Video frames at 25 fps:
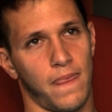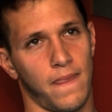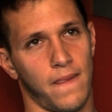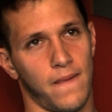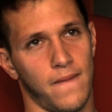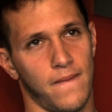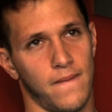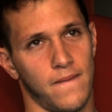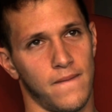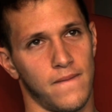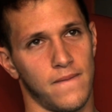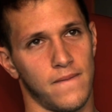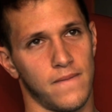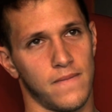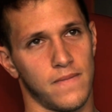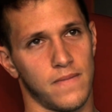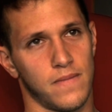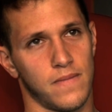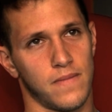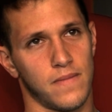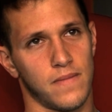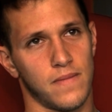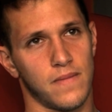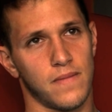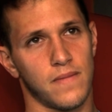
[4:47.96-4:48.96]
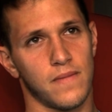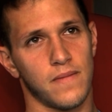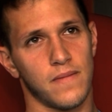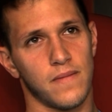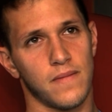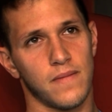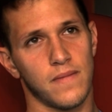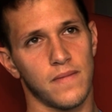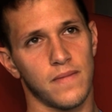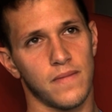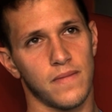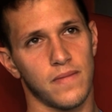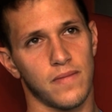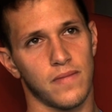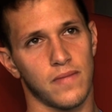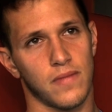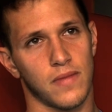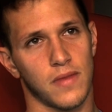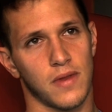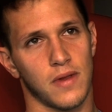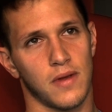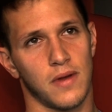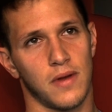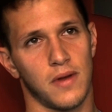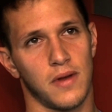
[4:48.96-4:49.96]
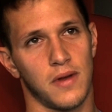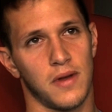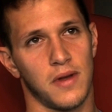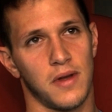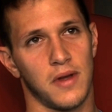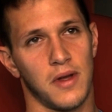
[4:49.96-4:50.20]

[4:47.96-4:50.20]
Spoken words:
(no one is talking)